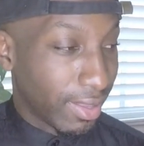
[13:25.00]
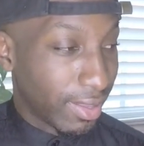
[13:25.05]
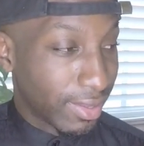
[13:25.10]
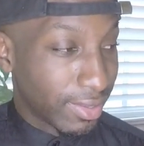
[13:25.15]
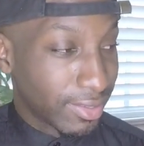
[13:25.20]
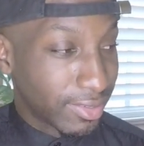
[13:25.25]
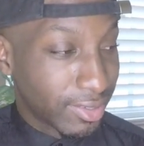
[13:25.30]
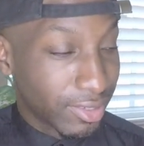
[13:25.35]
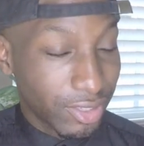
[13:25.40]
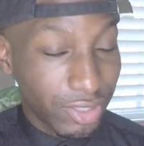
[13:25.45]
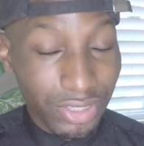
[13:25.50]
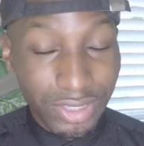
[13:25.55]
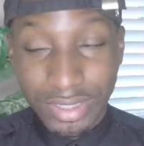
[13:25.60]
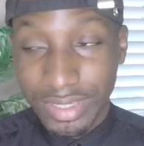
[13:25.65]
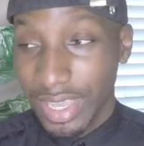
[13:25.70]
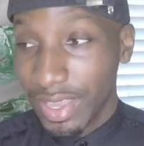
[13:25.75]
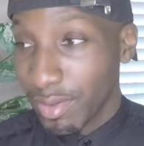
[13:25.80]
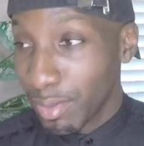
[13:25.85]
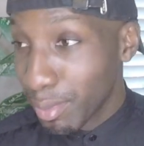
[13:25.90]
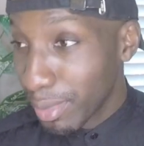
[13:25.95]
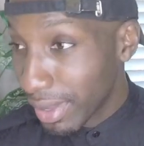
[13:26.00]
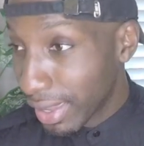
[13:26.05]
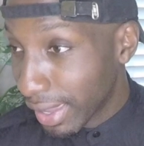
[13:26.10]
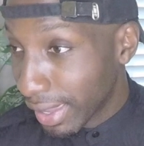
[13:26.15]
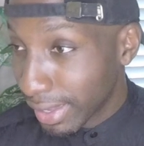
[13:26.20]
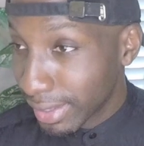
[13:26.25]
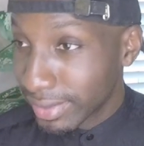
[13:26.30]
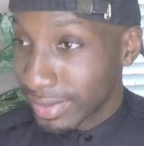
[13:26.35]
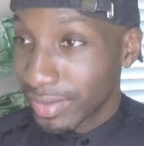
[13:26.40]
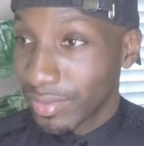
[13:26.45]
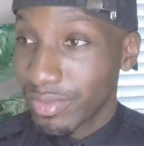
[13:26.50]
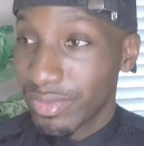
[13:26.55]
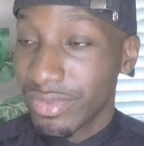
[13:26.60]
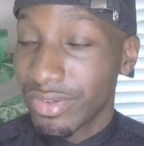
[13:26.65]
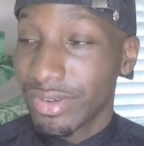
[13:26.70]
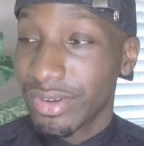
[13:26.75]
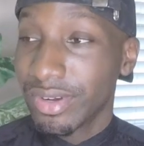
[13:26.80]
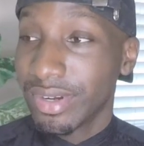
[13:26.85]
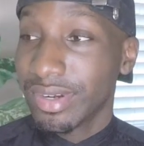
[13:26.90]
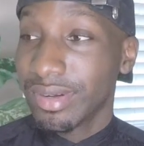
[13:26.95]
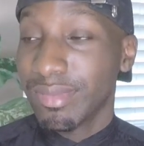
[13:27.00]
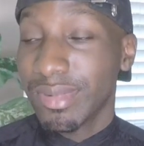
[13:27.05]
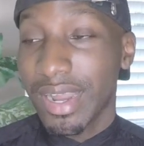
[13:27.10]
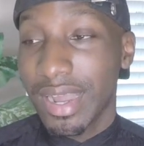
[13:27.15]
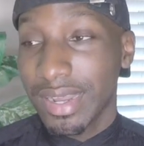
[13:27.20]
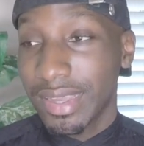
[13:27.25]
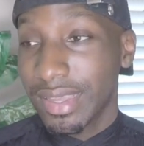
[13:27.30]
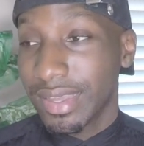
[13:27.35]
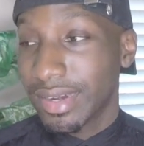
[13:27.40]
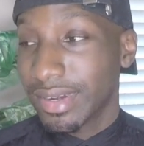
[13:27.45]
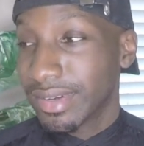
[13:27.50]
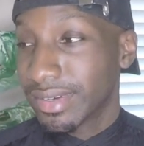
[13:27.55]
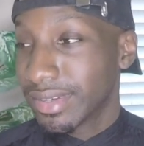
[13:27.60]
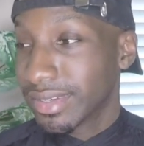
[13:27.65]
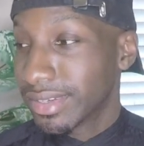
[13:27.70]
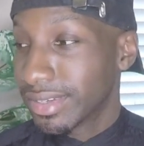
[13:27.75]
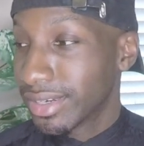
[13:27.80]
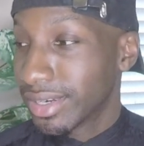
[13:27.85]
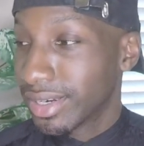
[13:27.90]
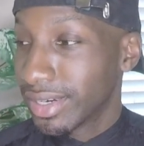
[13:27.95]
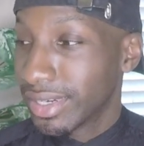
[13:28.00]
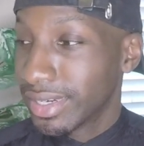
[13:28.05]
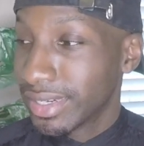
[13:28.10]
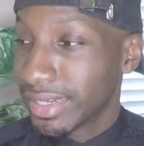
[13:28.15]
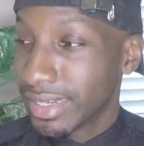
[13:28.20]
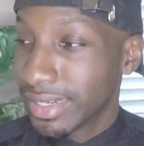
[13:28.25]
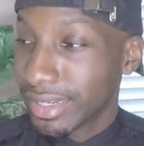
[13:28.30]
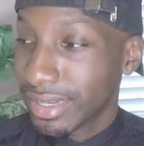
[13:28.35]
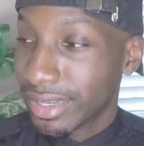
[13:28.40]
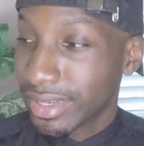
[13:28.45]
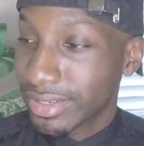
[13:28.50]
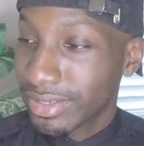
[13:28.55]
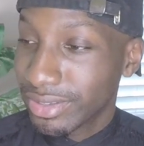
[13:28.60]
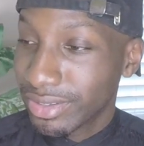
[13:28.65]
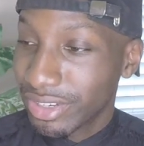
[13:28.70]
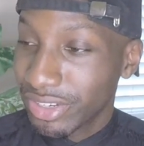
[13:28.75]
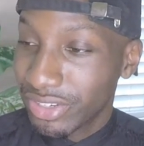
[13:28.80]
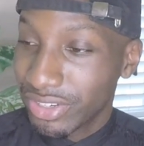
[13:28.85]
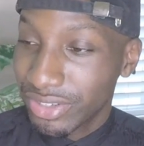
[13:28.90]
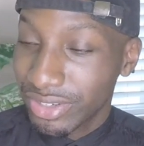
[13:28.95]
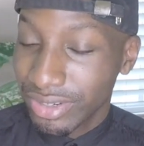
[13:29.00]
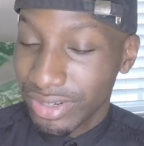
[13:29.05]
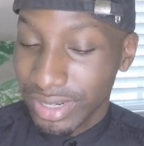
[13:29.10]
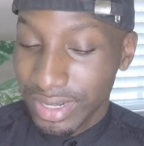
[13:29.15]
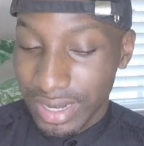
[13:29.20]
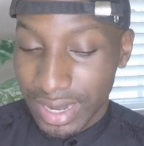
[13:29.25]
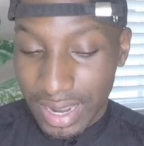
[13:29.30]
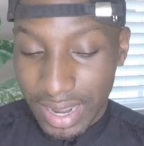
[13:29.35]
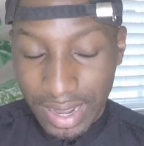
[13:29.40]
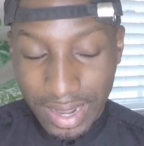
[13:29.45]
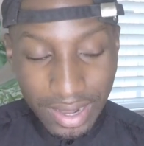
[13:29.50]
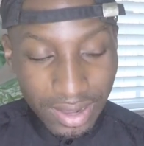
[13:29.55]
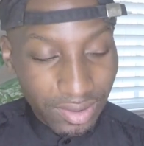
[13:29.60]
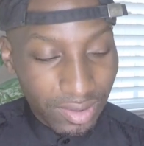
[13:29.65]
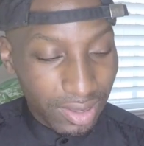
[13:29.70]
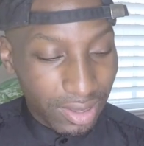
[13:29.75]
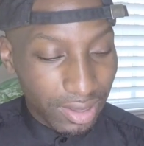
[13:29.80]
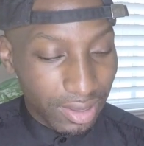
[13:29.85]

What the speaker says: So she's giving me head some more, not getting on hard, and then long story short, now